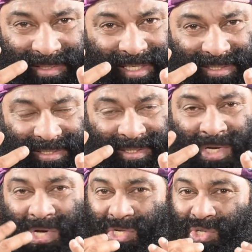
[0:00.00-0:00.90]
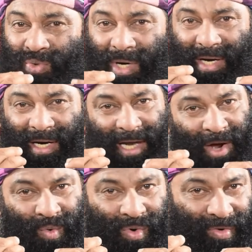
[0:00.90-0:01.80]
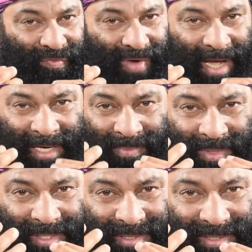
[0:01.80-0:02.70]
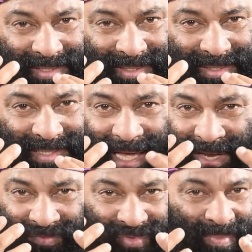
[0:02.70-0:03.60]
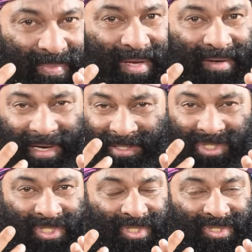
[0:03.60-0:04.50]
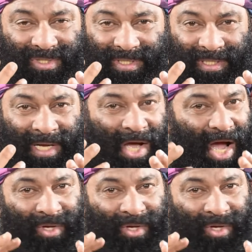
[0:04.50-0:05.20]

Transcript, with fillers: Yes, you are a lover of animals and women and children.